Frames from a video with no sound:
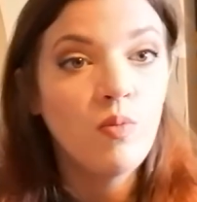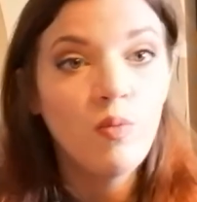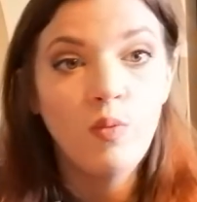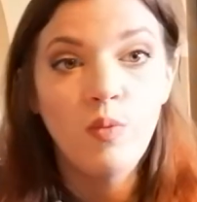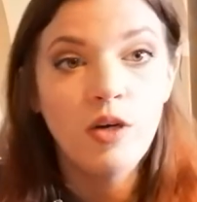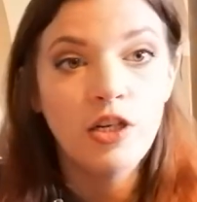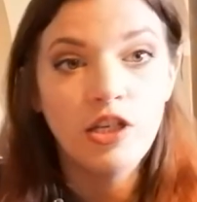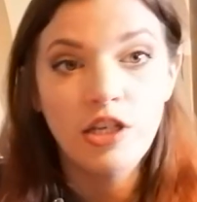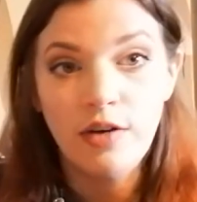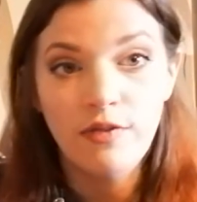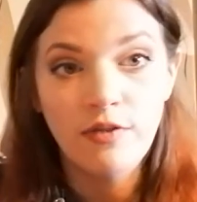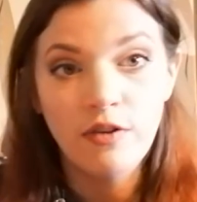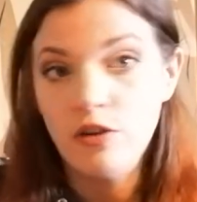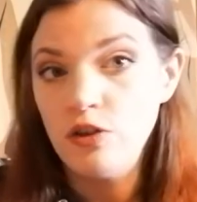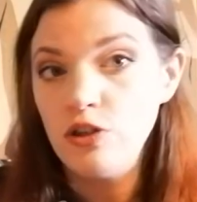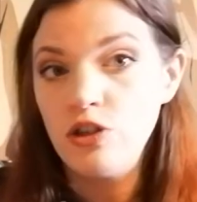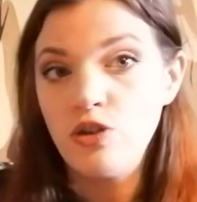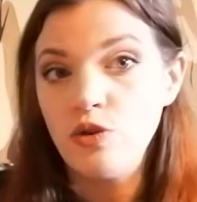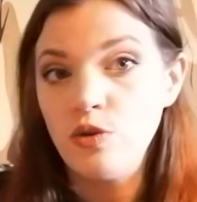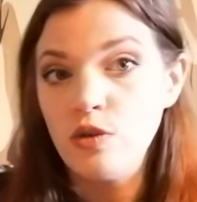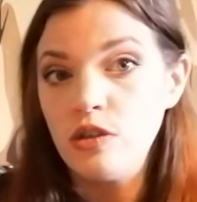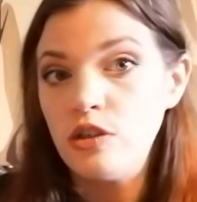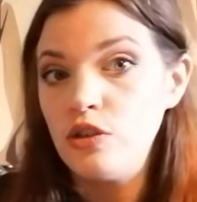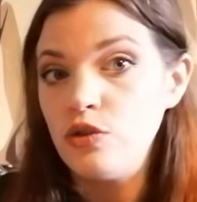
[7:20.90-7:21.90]
whichever
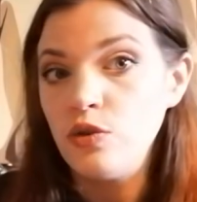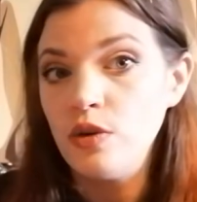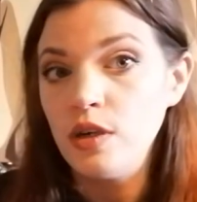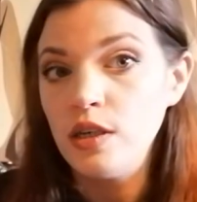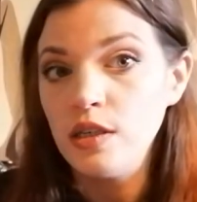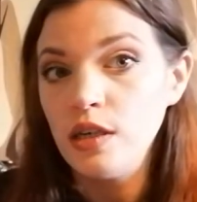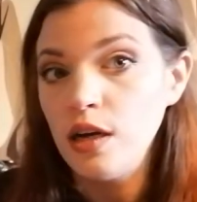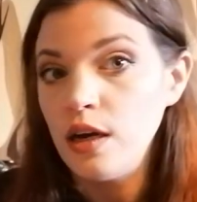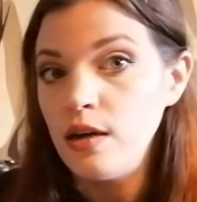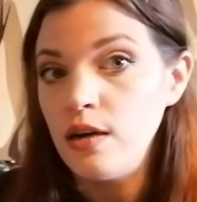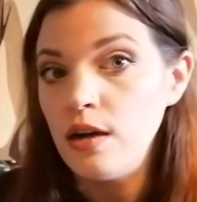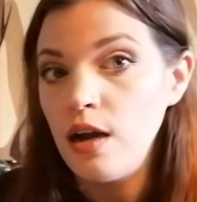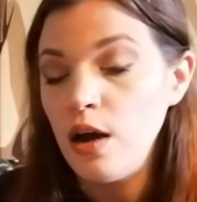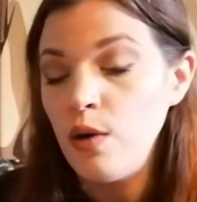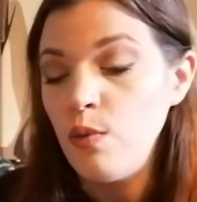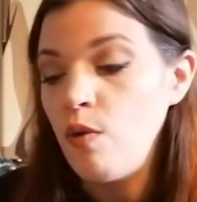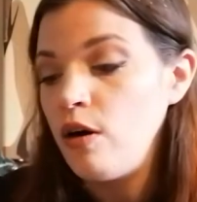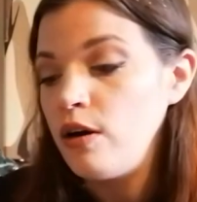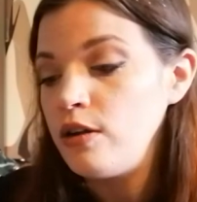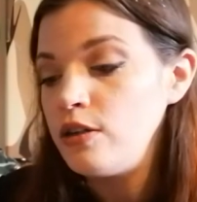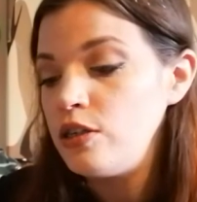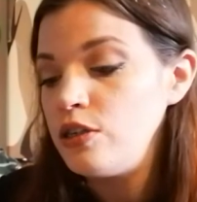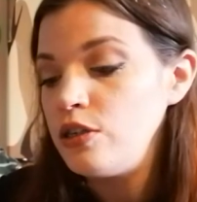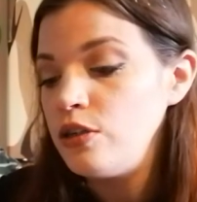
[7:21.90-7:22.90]
short stories I, I
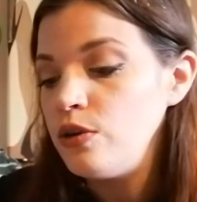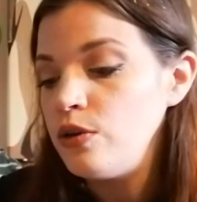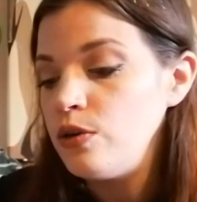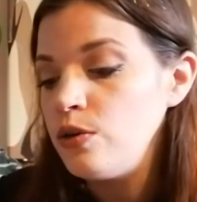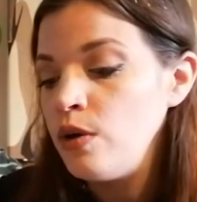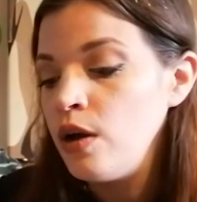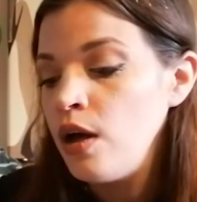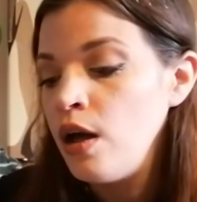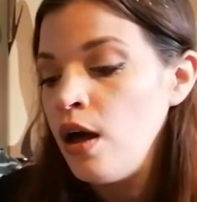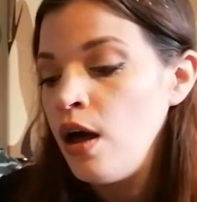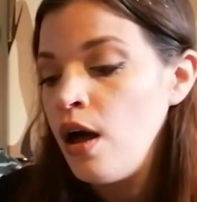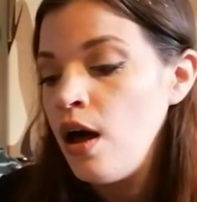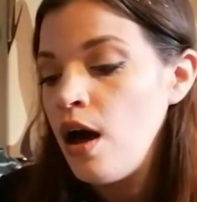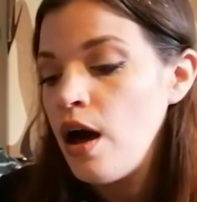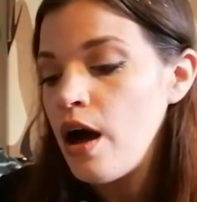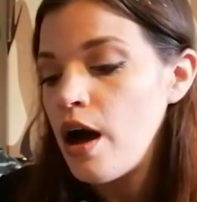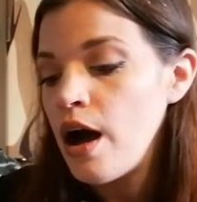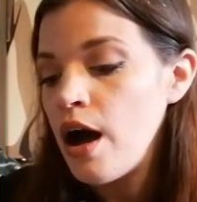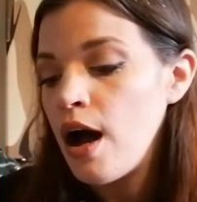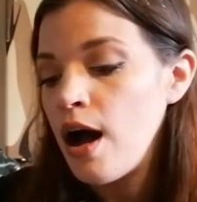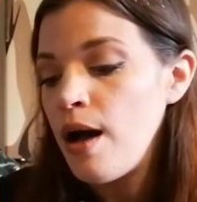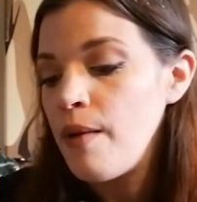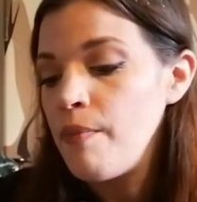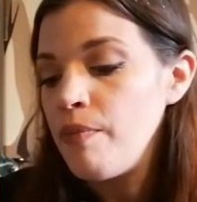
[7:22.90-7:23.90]
want to.
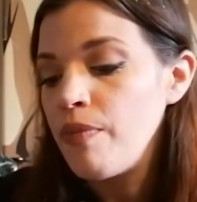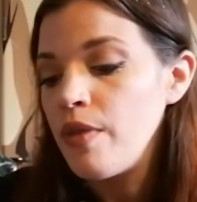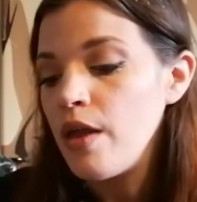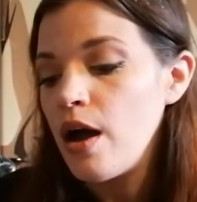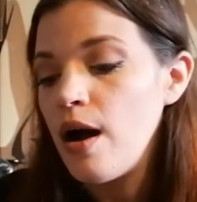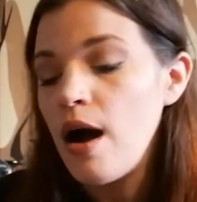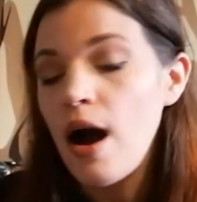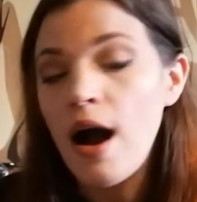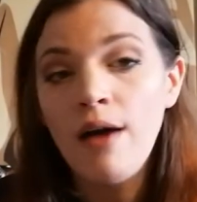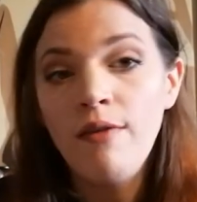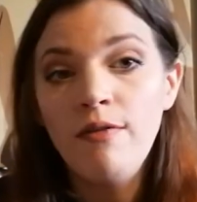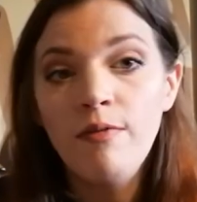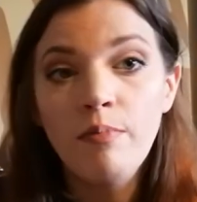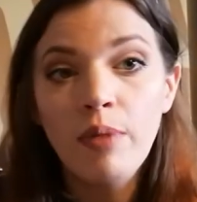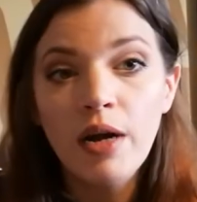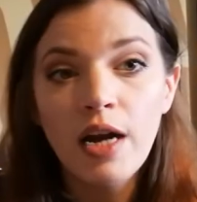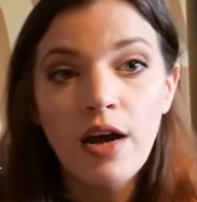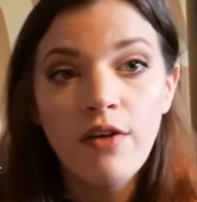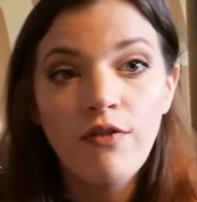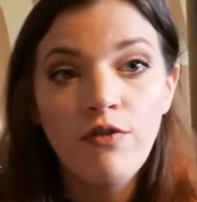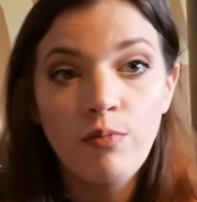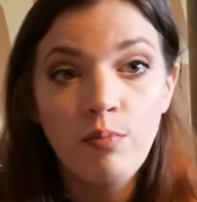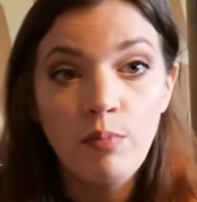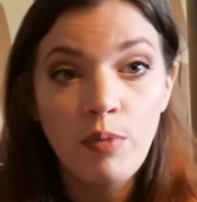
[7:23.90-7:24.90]
Um, I but
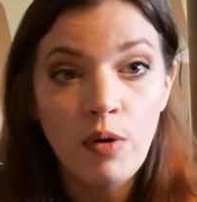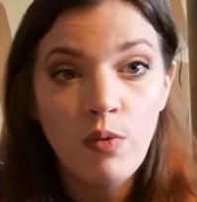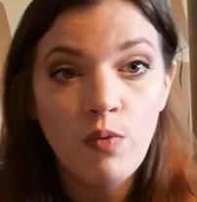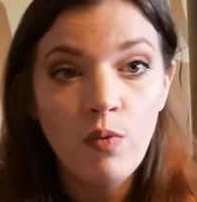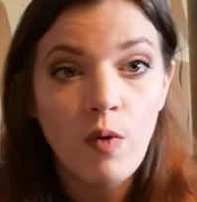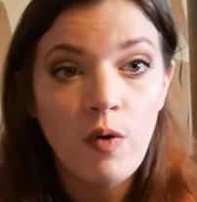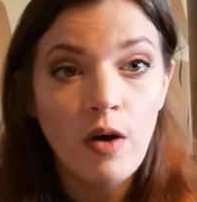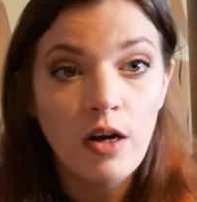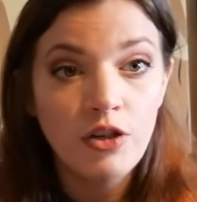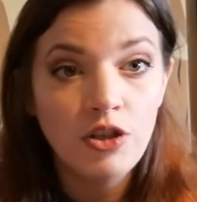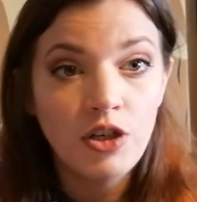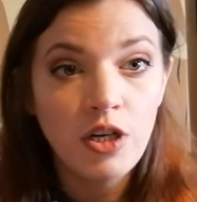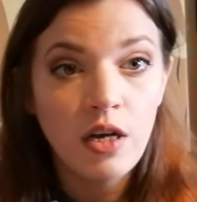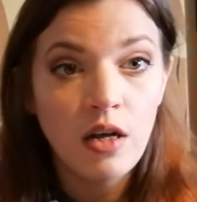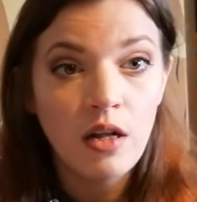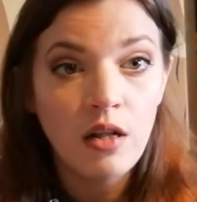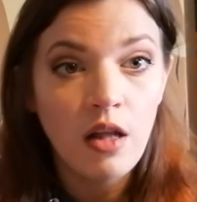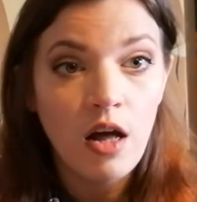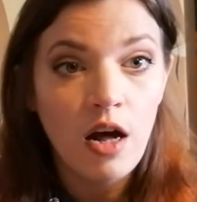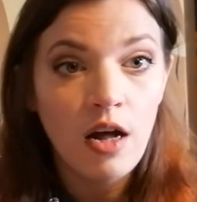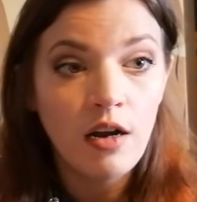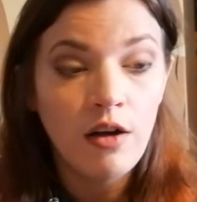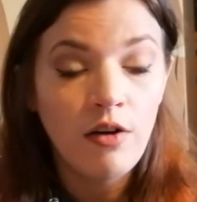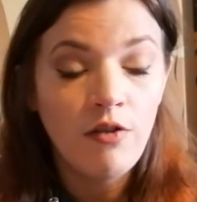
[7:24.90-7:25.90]
I've been watching a
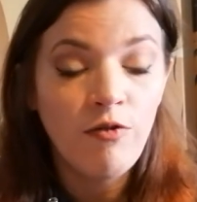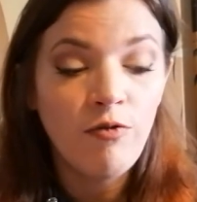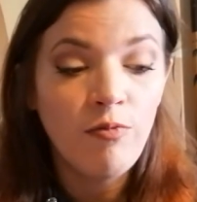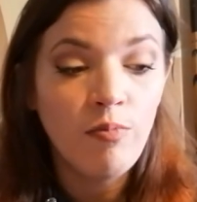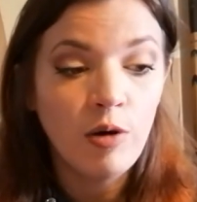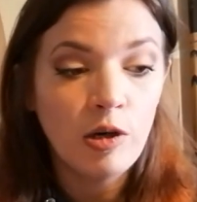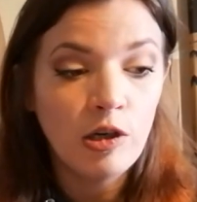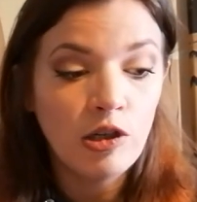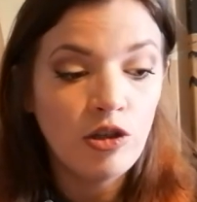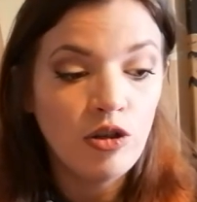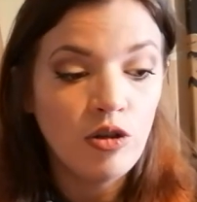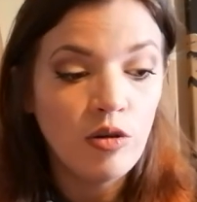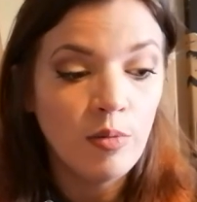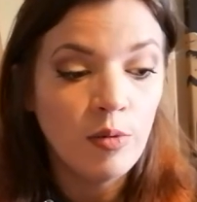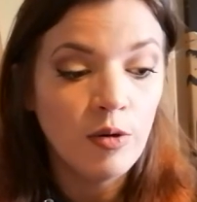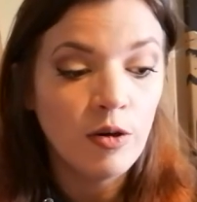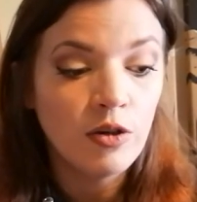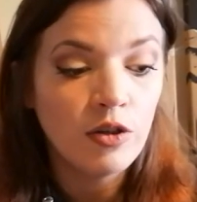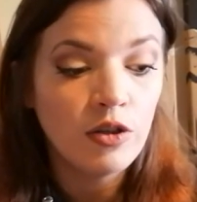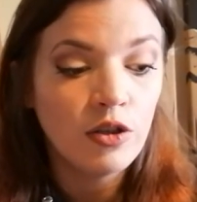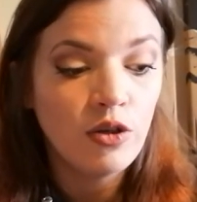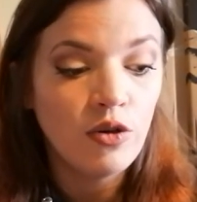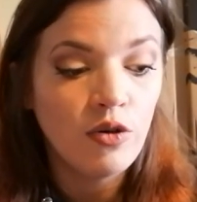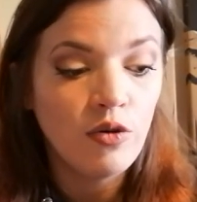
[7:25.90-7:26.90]
lot of
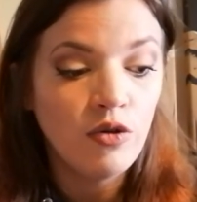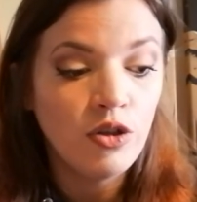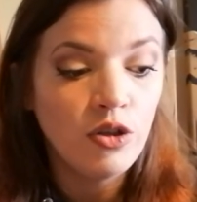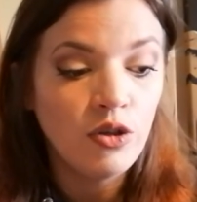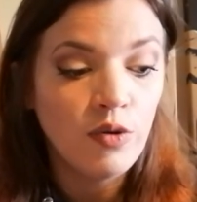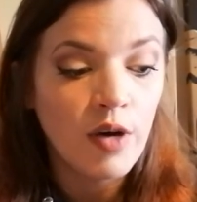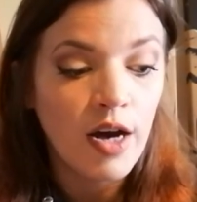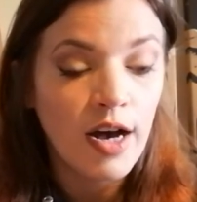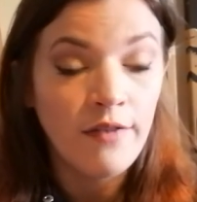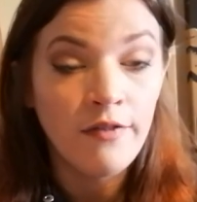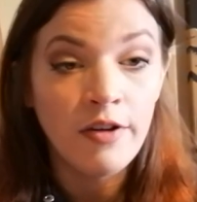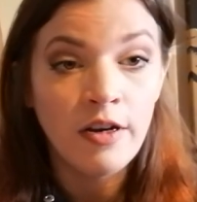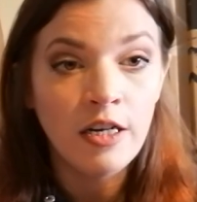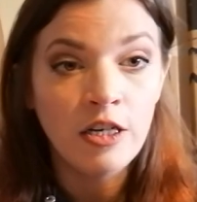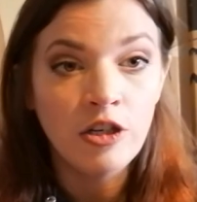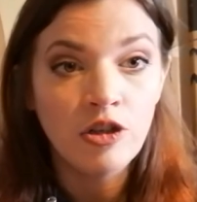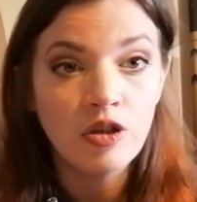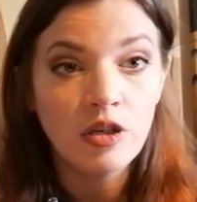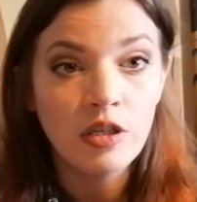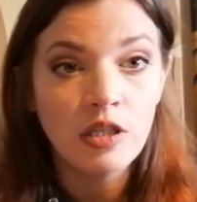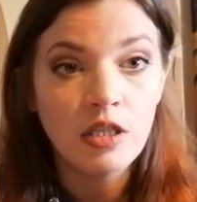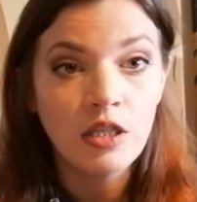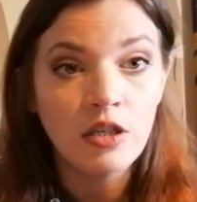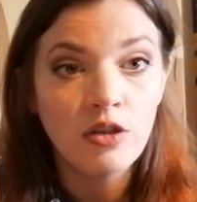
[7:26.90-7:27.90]
booktubers who do have an
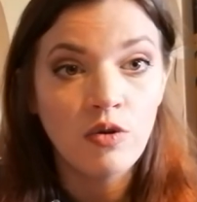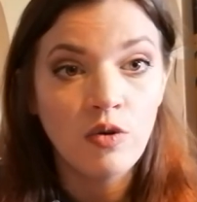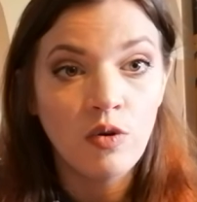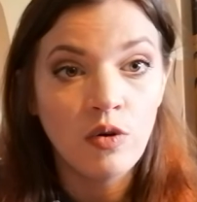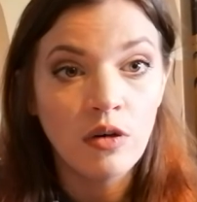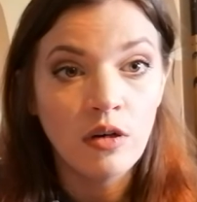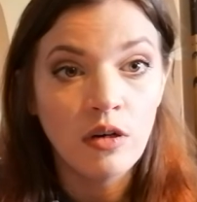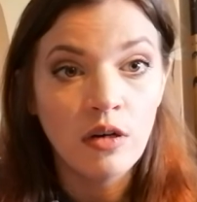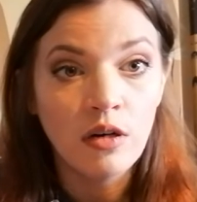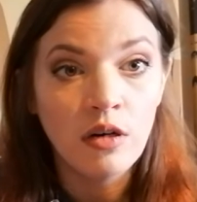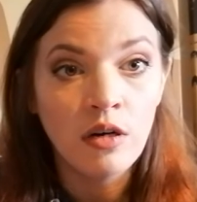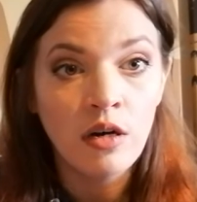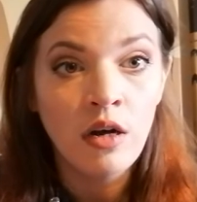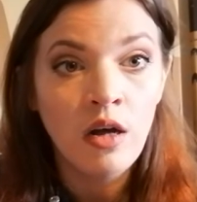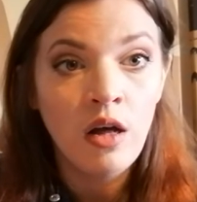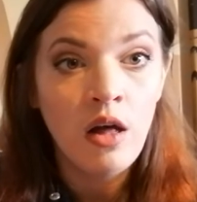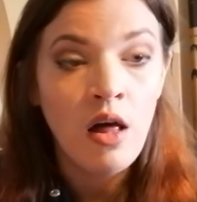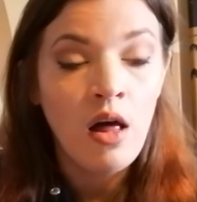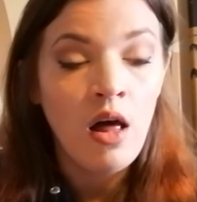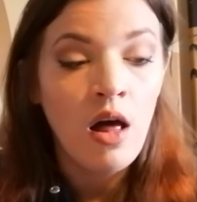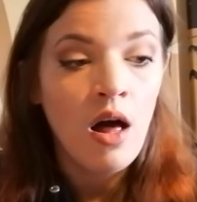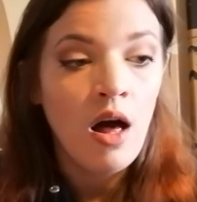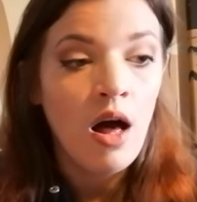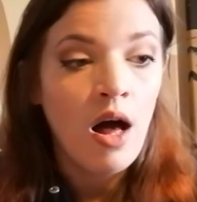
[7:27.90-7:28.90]
interest in horror.
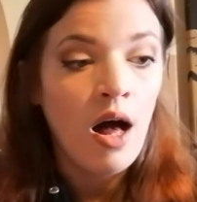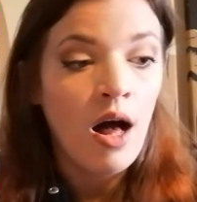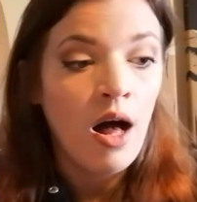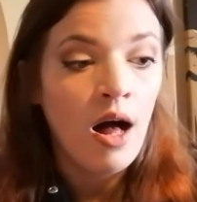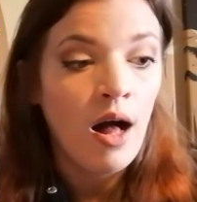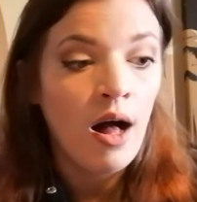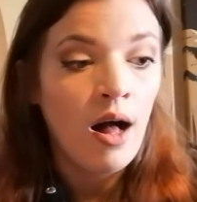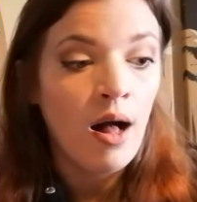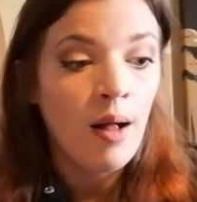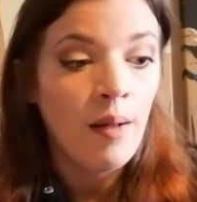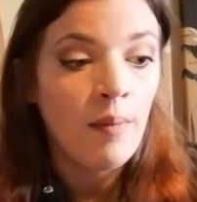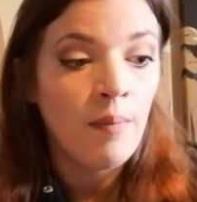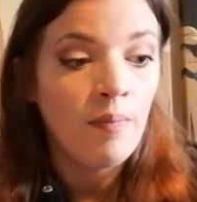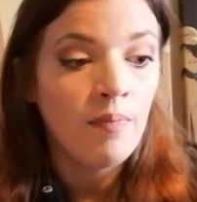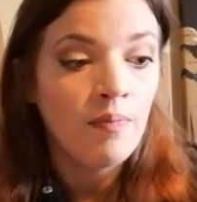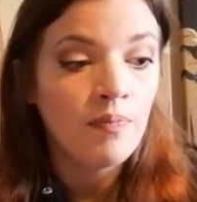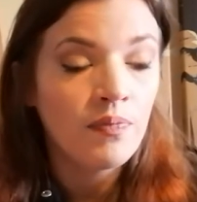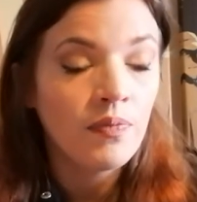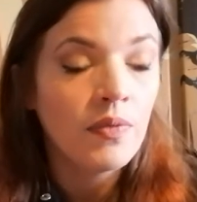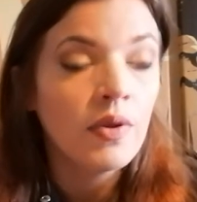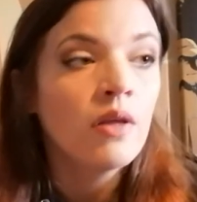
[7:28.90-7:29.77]
Um,